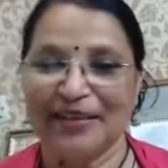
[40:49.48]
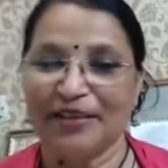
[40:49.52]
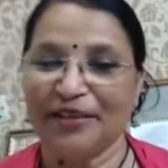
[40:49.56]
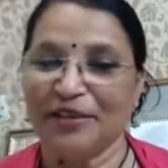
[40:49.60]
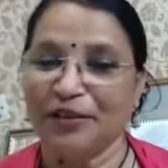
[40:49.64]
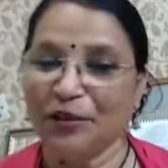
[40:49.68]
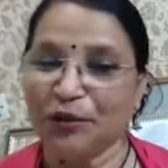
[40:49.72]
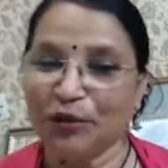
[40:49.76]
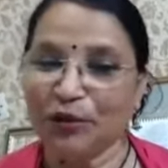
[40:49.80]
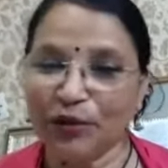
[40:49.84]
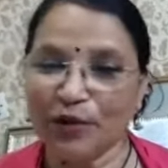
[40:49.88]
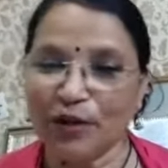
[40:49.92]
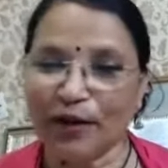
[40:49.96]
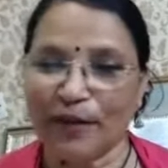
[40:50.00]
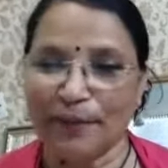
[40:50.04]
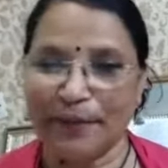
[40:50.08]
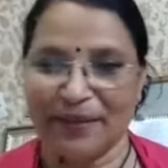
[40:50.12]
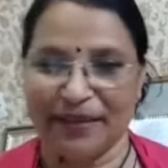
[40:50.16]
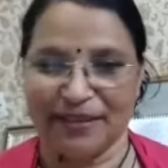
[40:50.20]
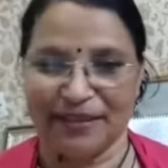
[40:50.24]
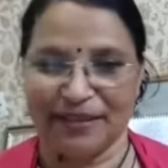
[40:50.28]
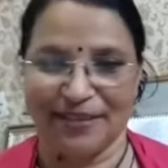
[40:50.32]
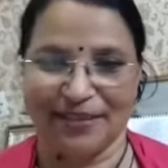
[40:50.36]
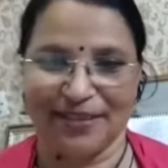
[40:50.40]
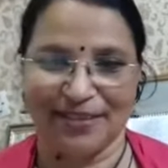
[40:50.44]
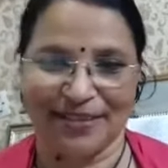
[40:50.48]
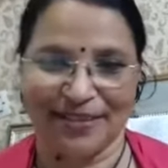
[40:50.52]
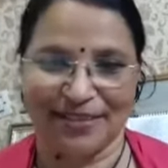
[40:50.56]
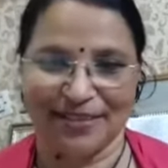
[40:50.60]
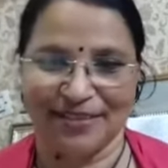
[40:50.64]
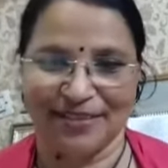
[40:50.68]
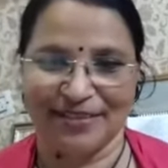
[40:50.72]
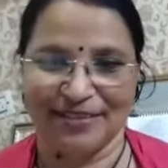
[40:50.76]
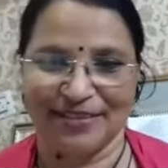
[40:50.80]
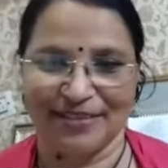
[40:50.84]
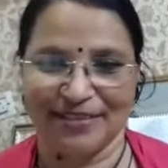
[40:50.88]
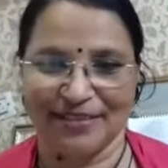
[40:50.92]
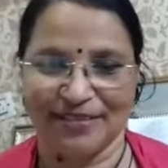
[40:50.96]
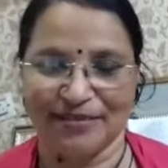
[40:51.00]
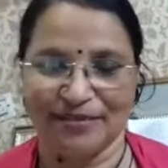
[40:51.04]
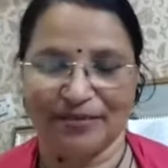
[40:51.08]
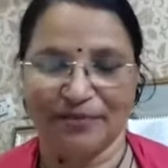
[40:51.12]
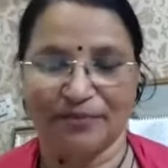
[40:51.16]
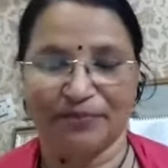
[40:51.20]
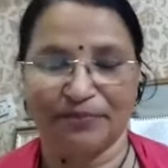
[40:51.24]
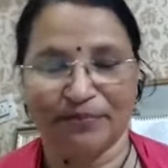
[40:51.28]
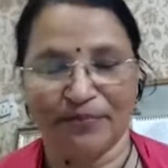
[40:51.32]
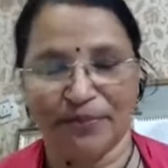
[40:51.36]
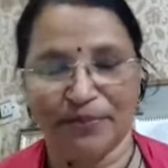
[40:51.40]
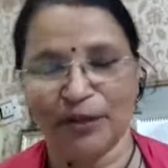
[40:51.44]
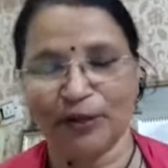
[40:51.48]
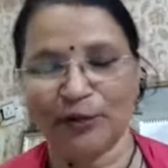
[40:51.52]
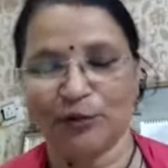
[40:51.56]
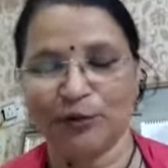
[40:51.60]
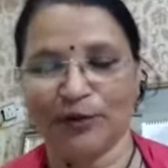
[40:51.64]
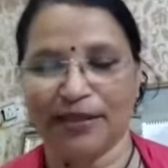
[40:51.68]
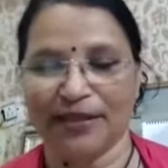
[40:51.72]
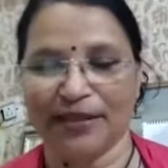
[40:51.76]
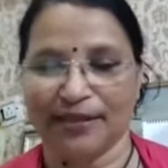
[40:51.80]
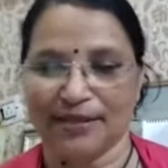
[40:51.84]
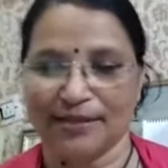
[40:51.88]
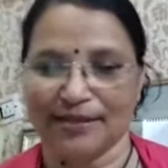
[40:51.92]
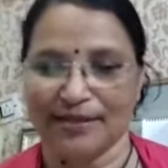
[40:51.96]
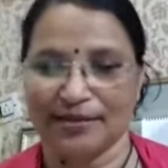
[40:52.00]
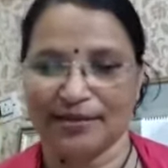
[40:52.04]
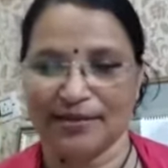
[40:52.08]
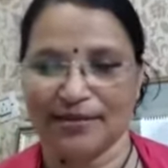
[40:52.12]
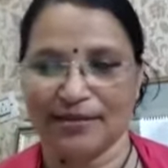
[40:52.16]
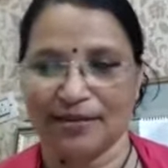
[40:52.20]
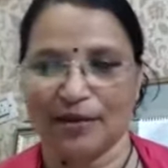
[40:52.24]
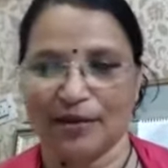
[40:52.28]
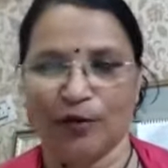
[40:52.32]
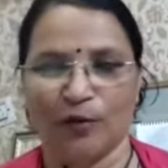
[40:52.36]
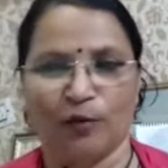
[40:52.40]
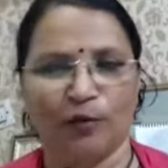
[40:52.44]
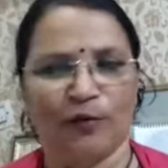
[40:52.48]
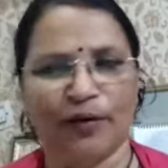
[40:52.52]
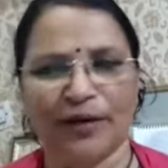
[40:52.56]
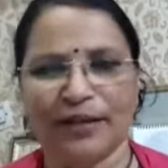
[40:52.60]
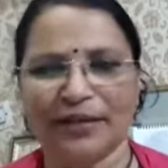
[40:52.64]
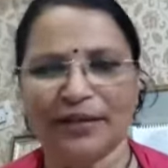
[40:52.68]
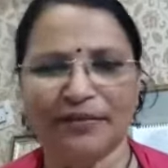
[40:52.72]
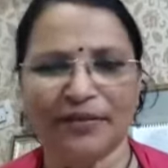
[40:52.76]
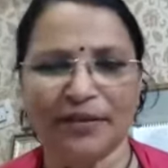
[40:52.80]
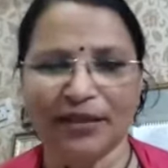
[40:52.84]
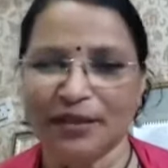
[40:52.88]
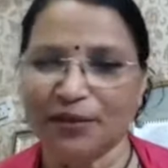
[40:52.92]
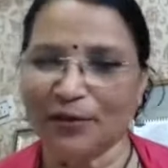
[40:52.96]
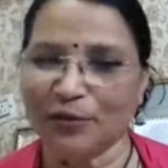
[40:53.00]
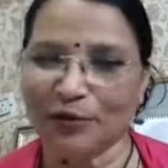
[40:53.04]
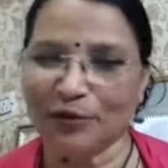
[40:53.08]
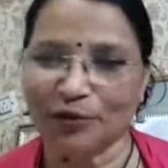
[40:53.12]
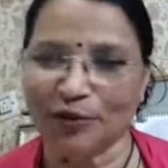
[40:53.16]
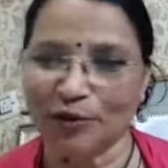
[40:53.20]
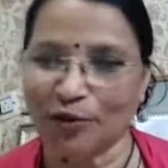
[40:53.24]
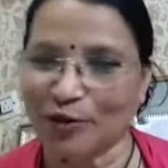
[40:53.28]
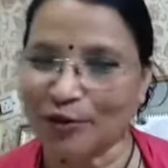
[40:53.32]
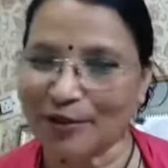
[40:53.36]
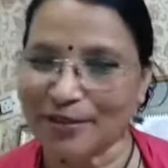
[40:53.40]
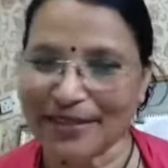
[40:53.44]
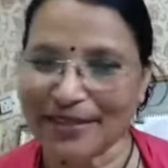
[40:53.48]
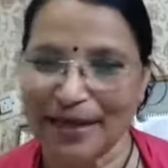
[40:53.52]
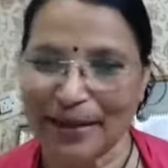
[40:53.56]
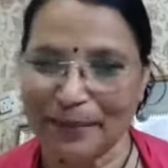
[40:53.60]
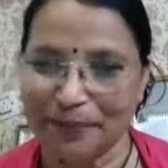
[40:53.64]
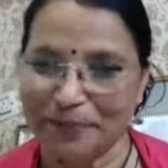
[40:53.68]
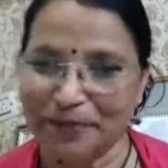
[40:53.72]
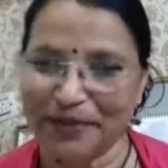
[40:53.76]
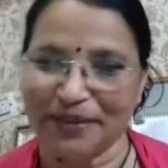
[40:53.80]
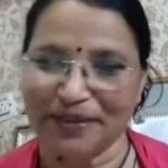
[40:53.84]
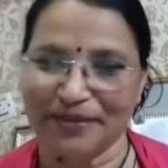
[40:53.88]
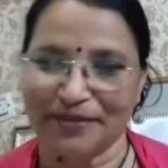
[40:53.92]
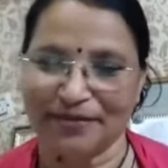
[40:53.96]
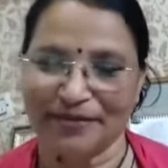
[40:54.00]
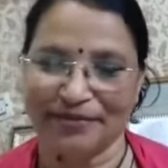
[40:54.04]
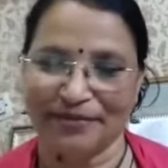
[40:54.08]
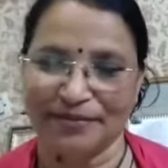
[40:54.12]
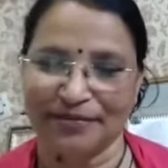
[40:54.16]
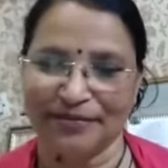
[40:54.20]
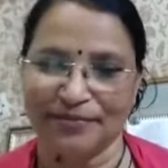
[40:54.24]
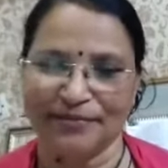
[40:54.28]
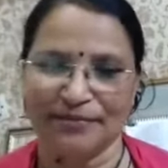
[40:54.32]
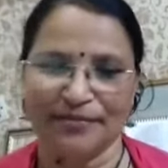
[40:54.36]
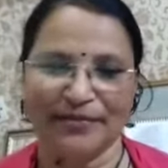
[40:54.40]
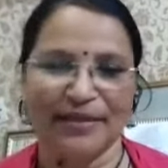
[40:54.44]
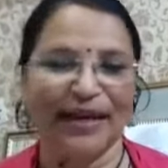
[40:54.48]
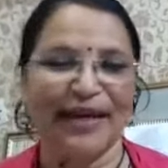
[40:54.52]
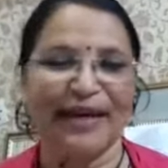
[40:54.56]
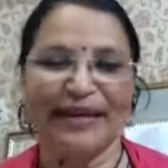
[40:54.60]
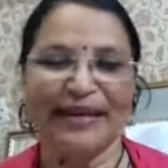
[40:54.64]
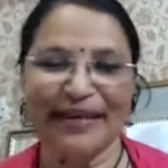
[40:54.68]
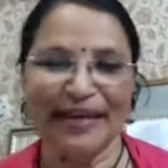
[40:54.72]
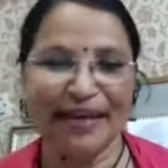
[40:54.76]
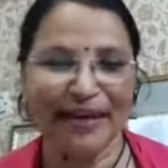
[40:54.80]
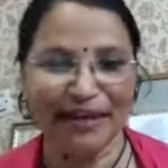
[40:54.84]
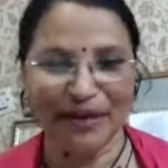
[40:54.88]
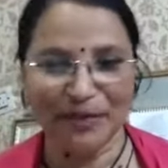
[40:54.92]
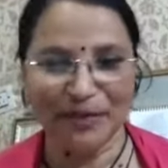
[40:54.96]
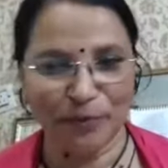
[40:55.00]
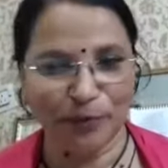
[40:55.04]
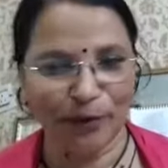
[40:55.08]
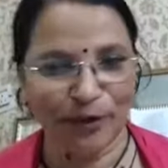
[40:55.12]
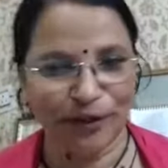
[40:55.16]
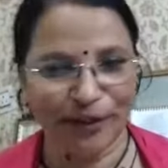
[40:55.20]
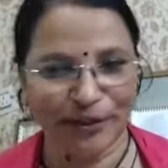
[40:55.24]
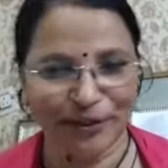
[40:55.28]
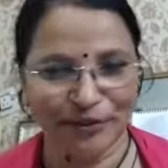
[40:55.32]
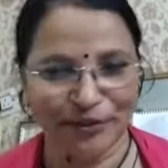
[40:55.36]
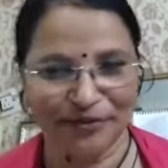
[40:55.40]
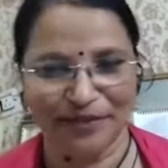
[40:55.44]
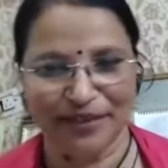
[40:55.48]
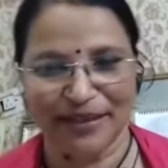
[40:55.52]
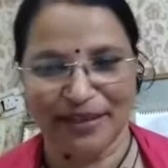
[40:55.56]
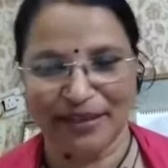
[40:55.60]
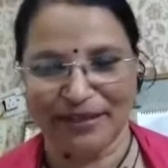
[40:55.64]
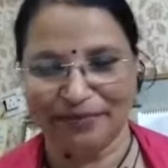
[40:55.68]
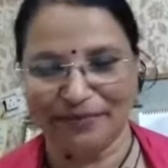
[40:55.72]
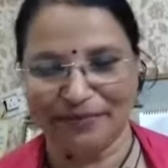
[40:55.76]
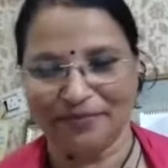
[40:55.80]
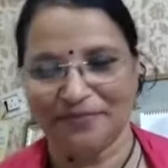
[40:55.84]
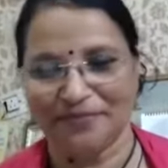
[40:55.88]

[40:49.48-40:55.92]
your comments below this, whatever your thoughts have been at any point of time.